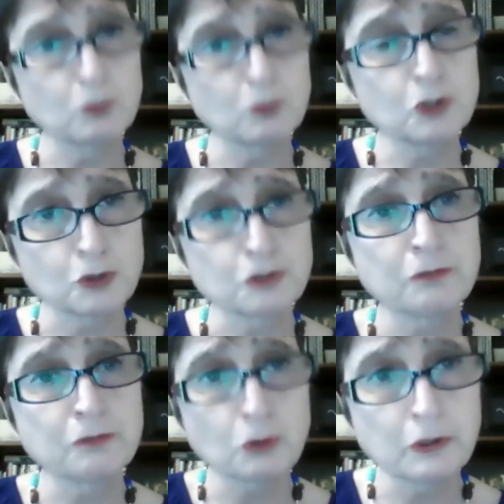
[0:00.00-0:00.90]

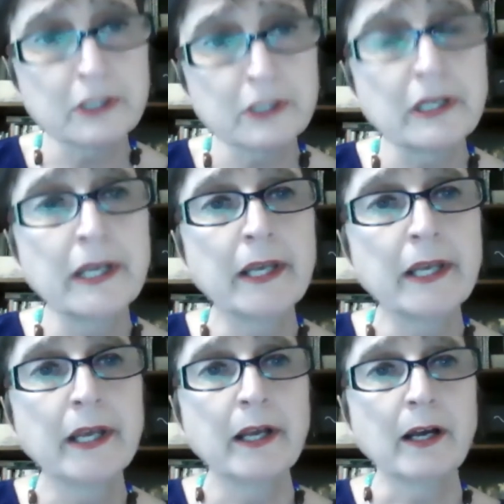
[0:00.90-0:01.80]
George Floyd.
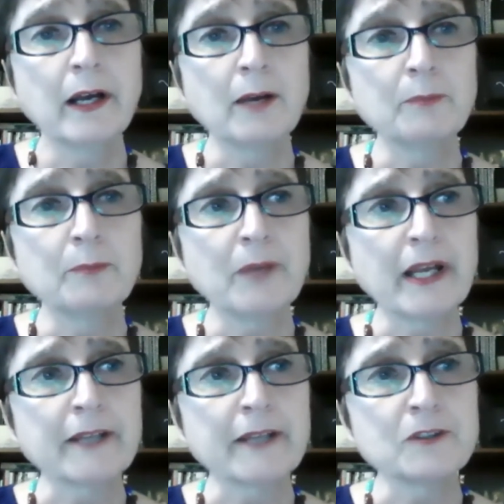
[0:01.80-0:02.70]

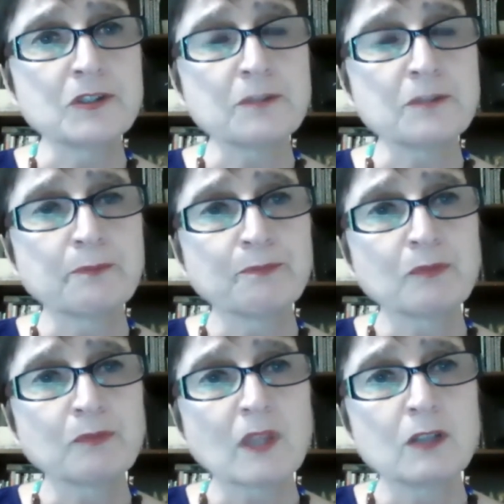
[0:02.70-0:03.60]
And
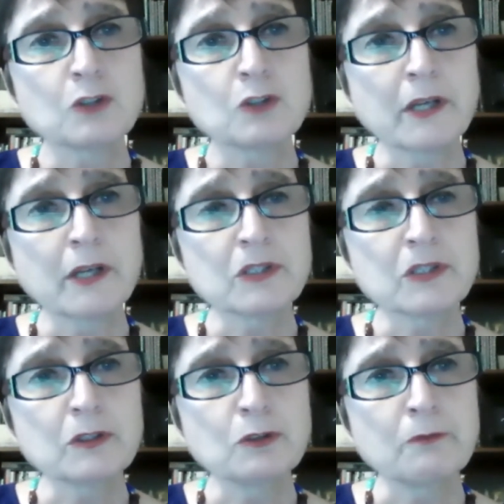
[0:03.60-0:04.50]
trying
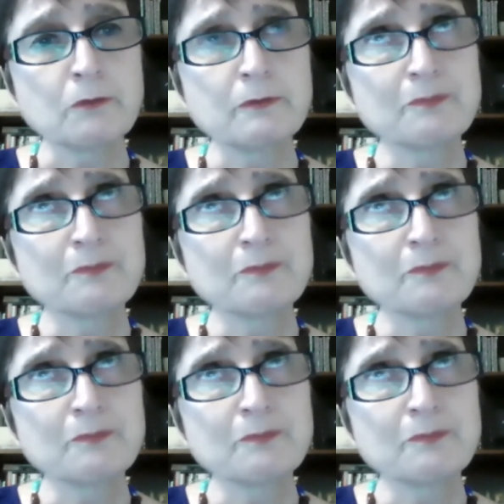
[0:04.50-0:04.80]
to, in